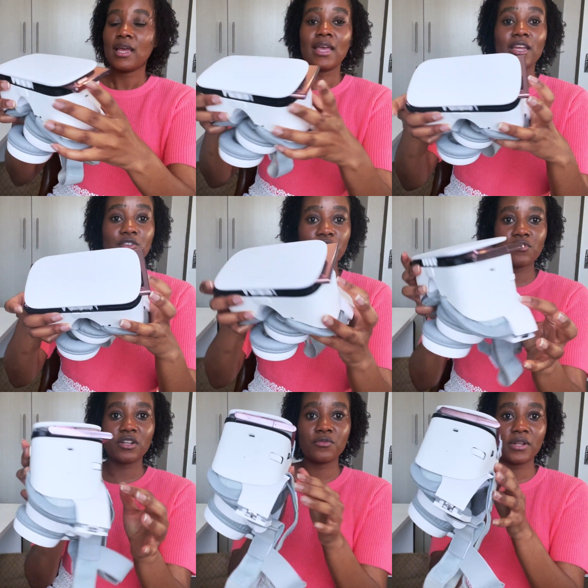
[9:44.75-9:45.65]
It
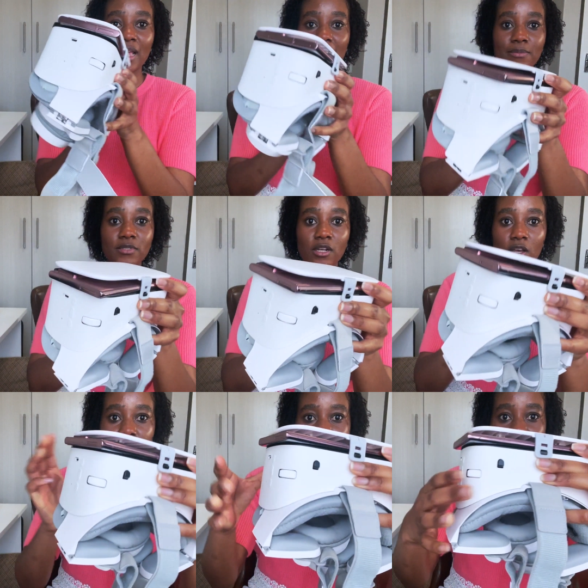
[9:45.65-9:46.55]
really helps a
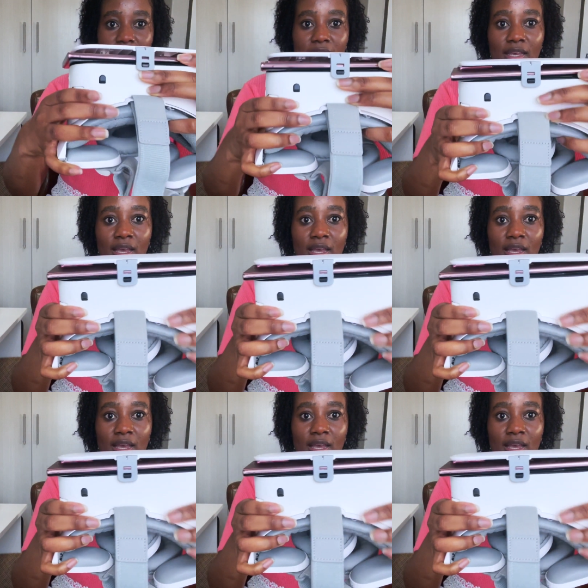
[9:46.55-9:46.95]
lot. Like